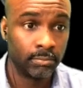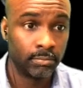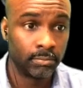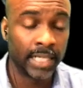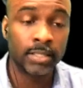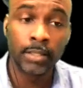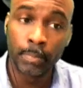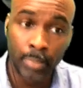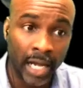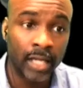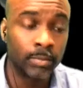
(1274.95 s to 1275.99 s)
That's the
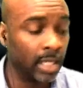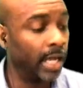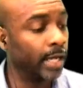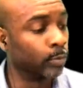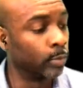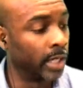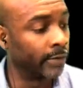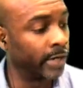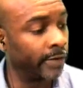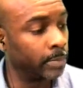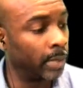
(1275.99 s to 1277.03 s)
bottom line. Whatever
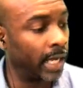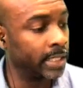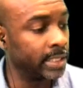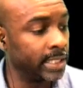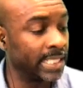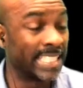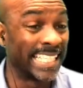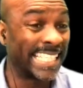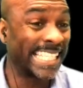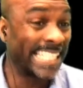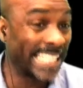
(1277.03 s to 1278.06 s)
everybody needs, the
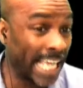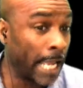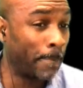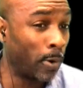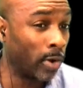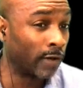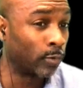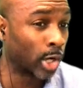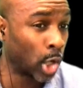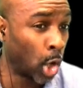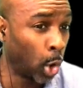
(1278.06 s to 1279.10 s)
staple of
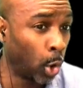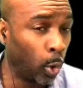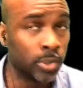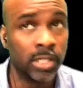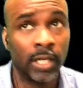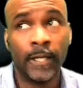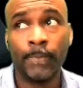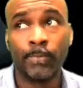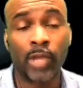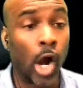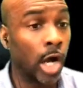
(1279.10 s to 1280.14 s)
what holds
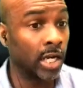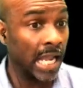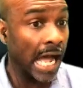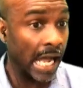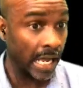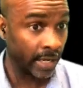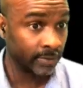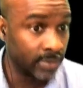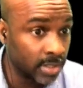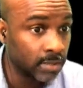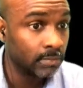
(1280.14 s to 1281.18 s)
our
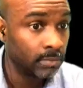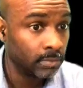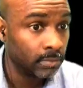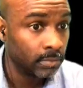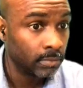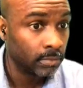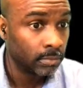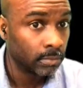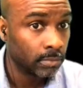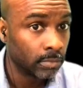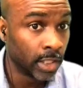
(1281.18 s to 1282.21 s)
lives
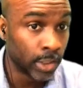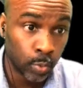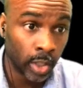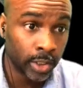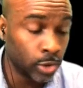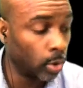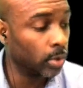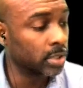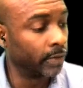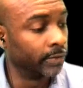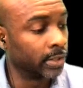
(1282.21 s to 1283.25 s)
is what controls
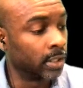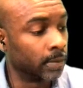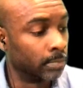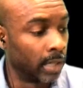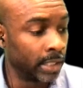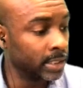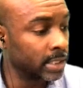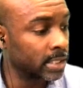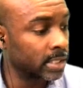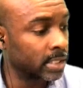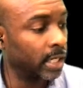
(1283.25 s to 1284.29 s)
everything. Money is
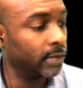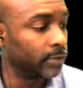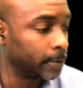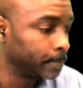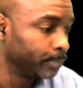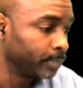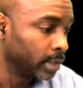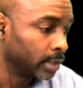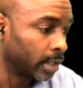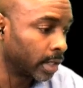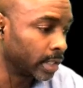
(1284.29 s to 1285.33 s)
the savior.
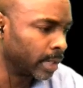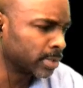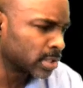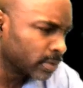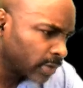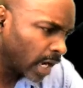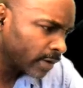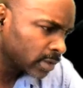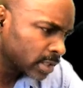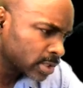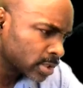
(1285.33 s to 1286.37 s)
All right, I'm a
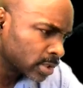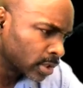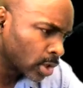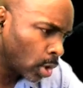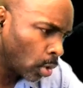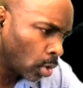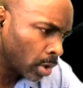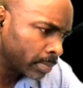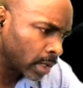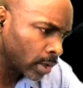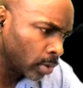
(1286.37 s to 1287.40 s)
survivalist to the core
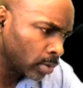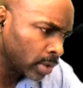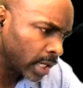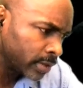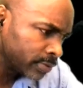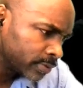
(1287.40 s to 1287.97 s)
my whole life